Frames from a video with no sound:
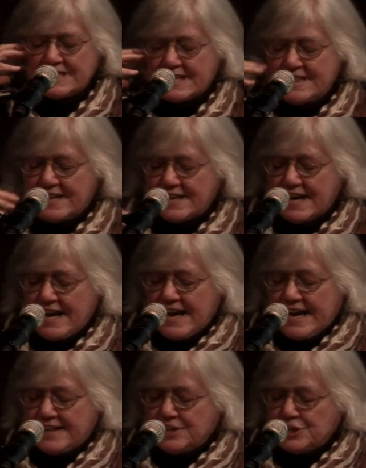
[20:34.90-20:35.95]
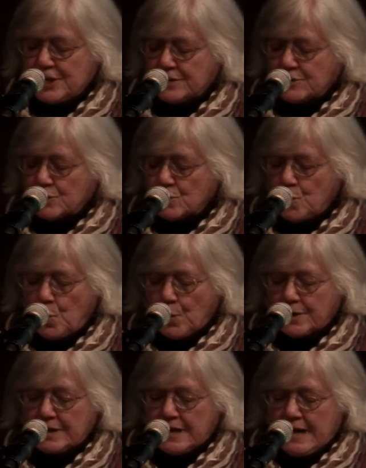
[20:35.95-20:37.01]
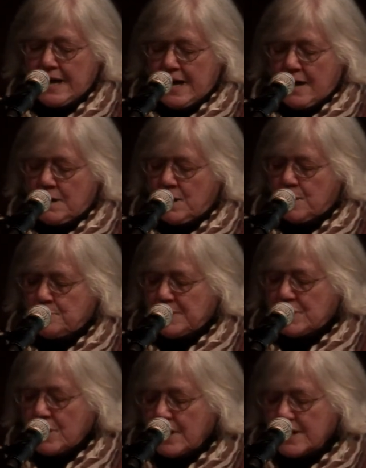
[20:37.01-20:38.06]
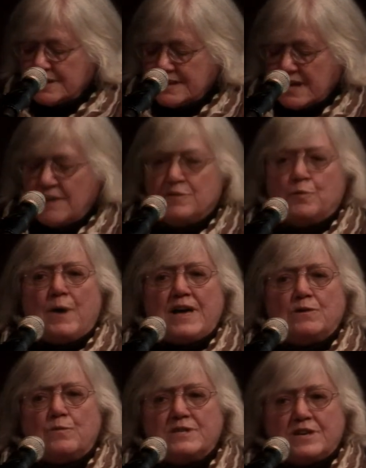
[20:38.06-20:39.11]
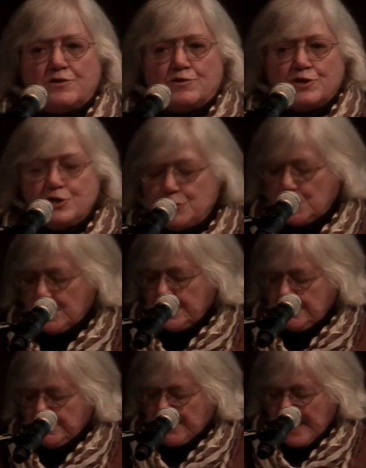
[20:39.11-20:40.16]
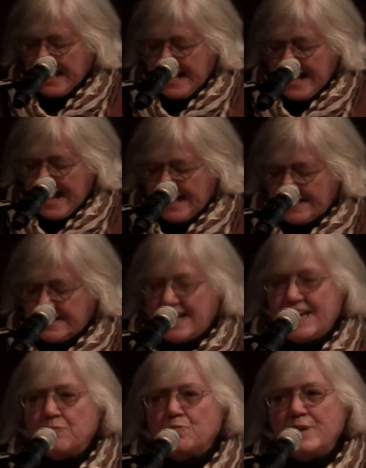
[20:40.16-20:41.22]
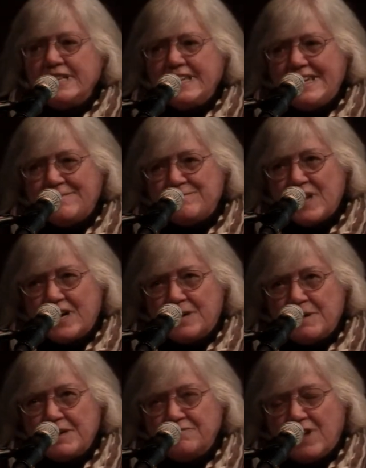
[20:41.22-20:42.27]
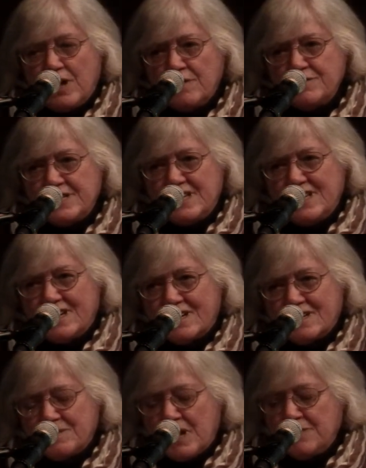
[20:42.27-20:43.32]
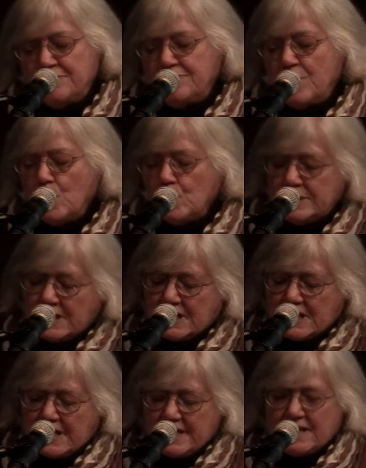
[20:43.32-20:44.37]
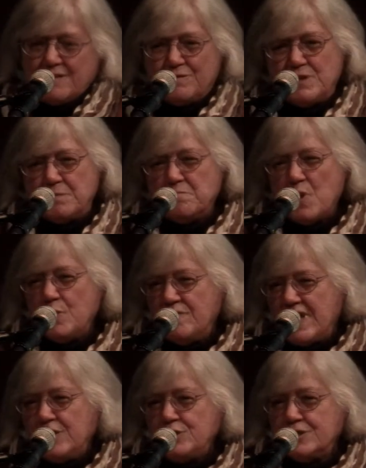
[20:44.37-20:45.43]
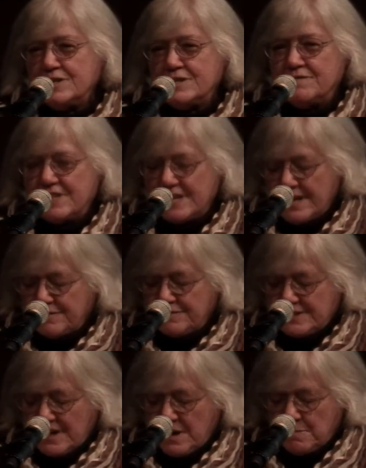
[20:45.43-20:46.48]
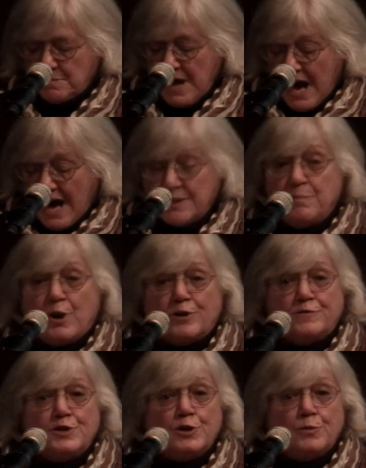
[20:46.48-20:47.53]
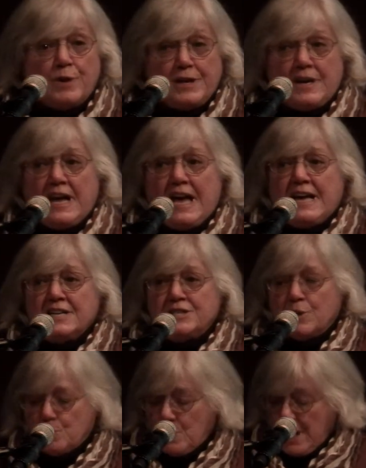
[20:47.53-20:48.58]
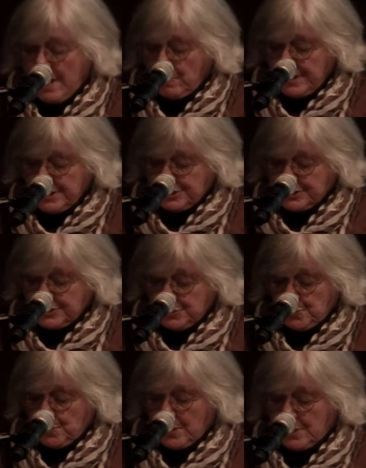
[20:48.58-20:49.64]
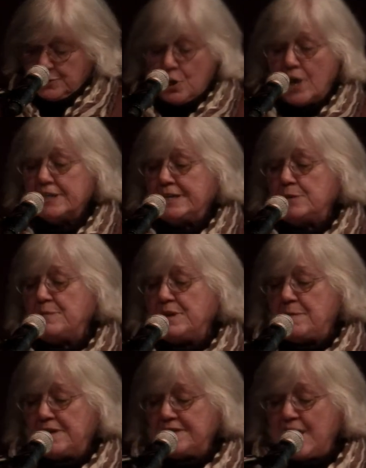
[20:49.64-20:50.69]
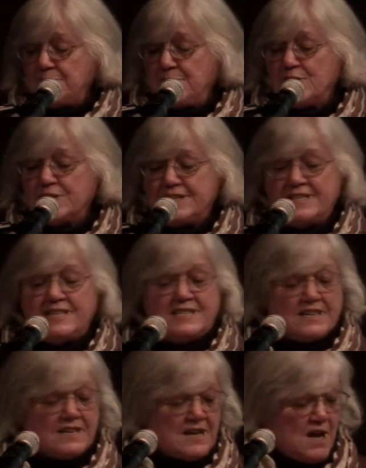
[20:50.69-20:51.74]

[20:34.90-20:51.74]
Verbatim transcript: I think, in the Qianlong court uh, because of the way it was understood. And it really uh, involves the uh, unfolding, I think, of the motivations of the gift um, on the part of Tukwan. So I wanted just to uh, talk a little bit about that because this is a